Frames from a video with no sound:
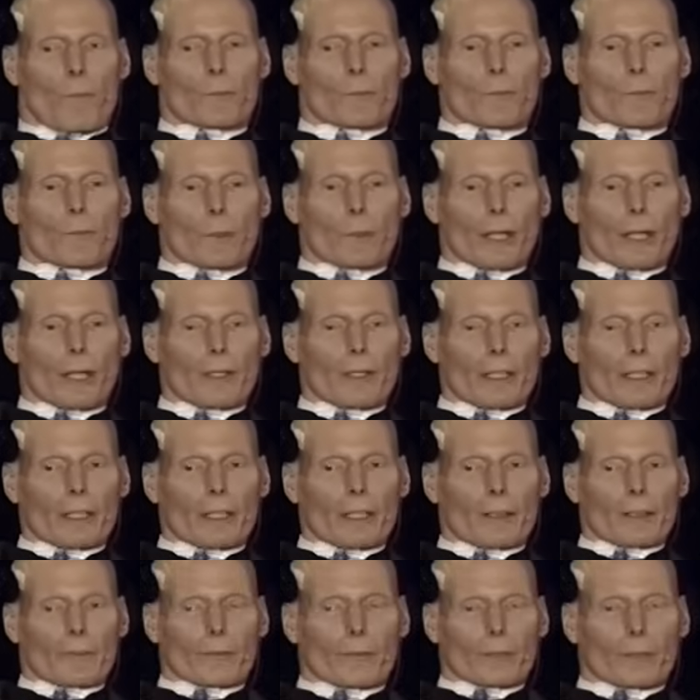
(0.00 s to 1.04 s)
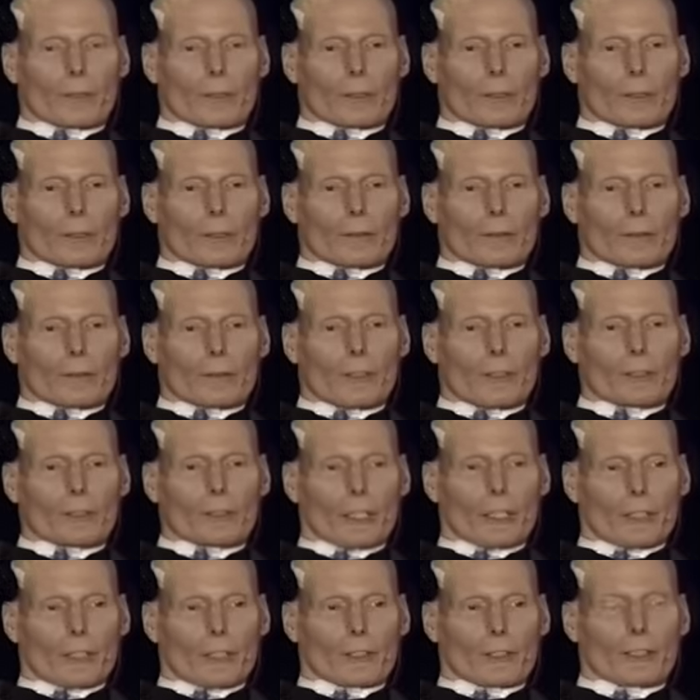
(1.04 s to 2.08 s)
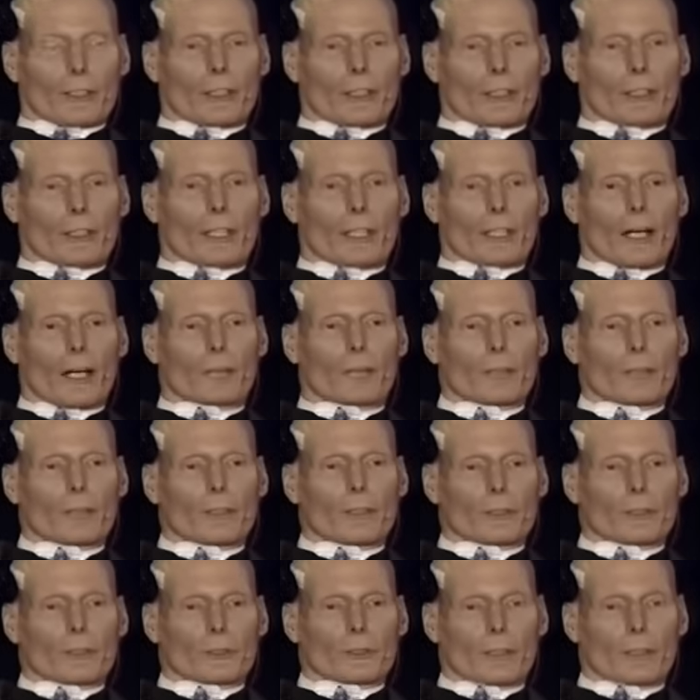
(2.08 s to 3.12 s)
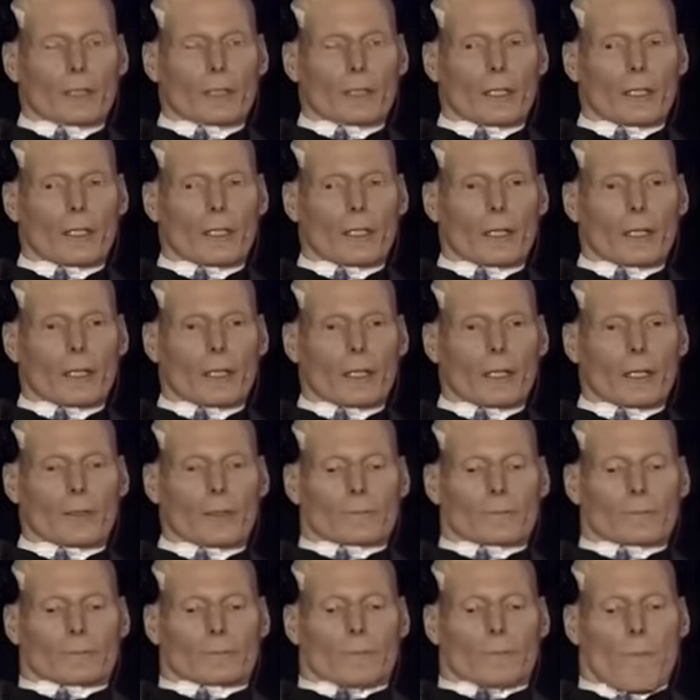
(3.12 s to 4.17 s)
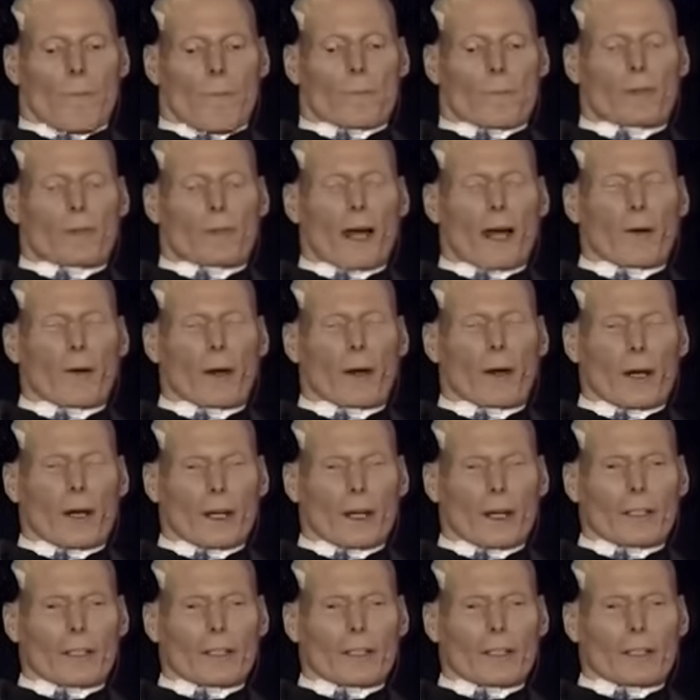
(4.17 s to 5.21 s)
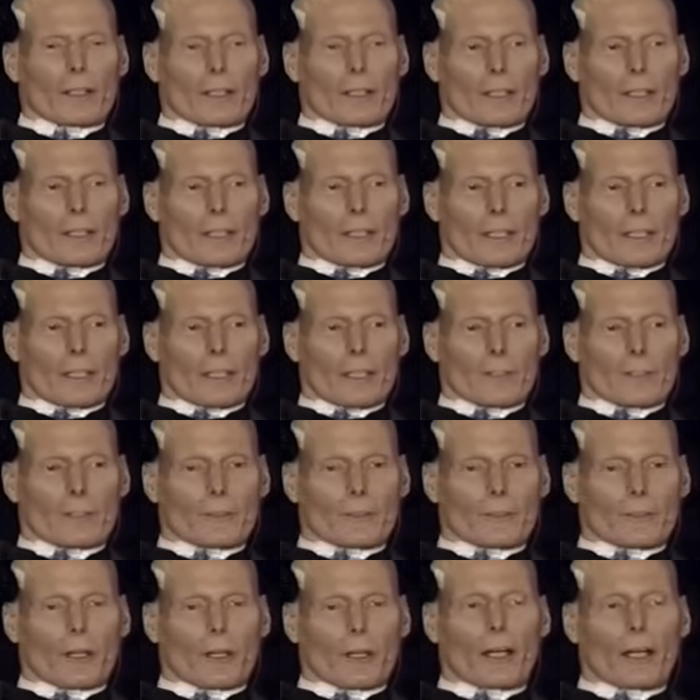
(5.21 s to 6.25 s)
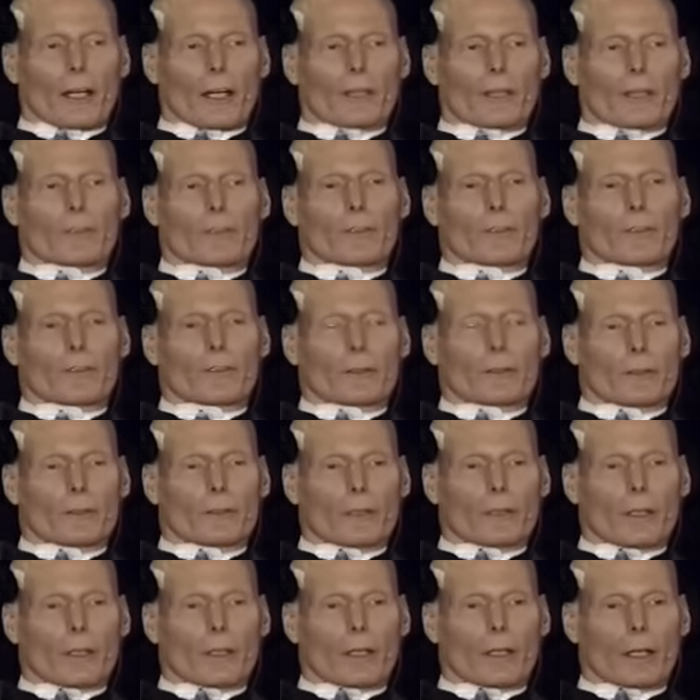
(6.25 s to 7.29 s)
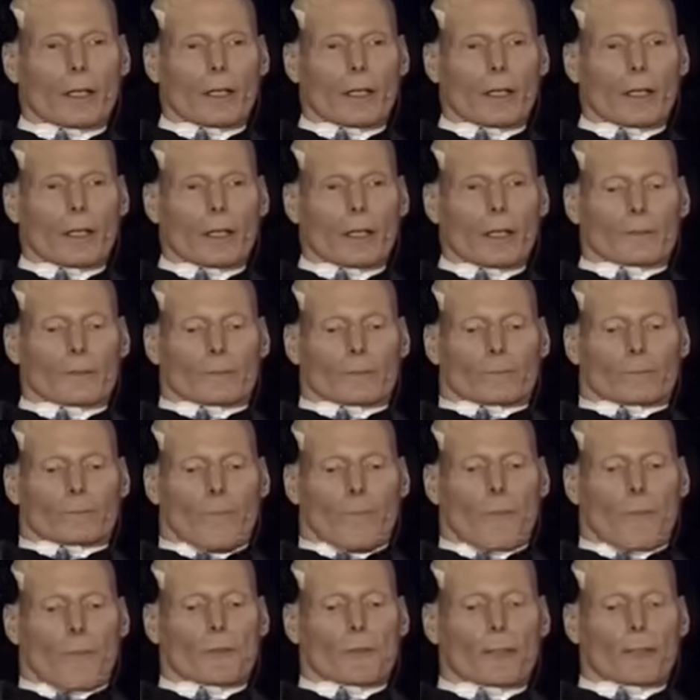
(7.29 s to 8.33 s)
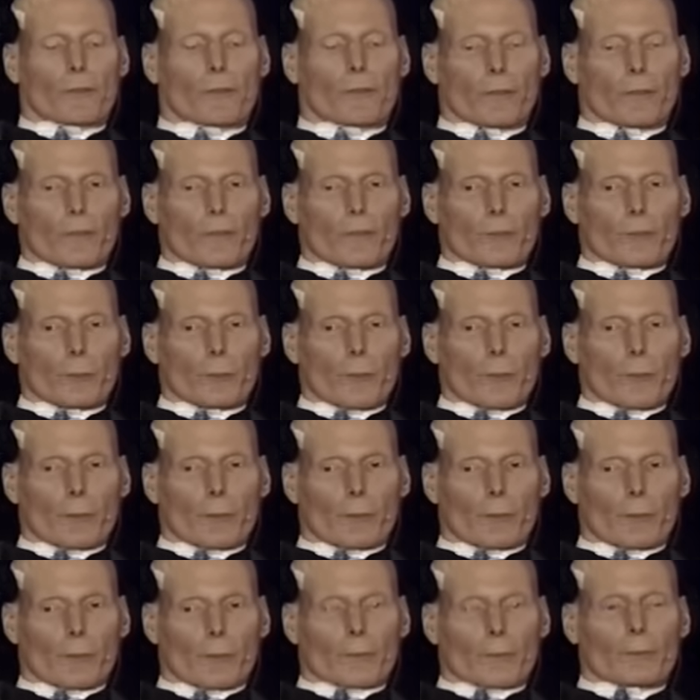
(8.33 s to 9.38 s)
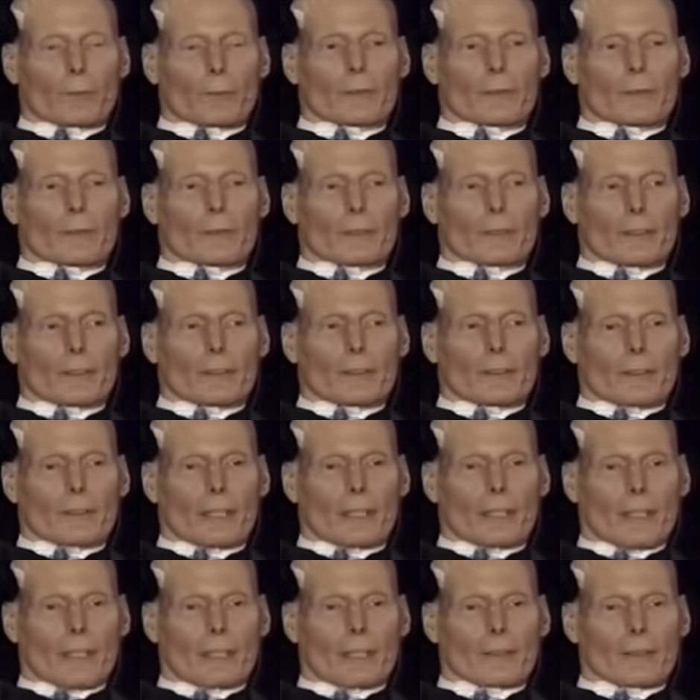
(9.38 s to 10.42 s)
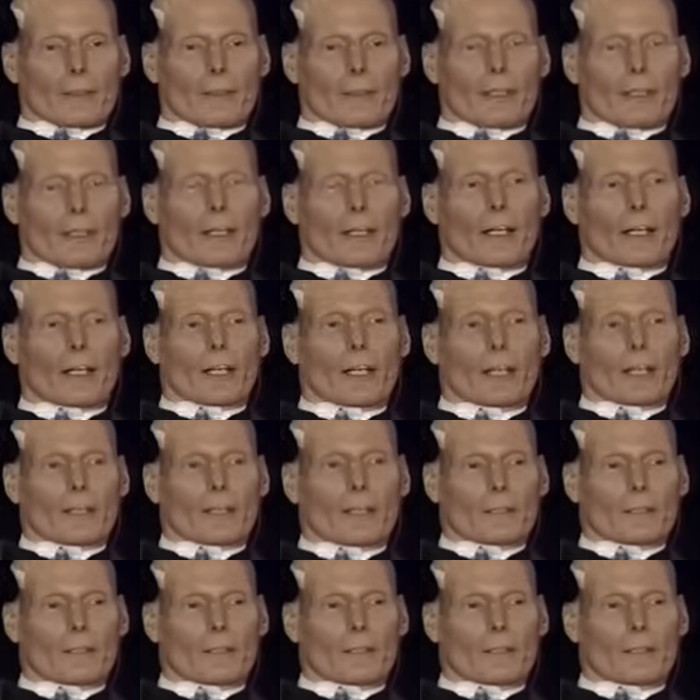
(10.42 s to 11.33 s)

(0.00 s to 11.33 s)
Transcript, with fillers: when I think of what Reggie Edgerton accomplished, how hard he had to try to convince people that uh,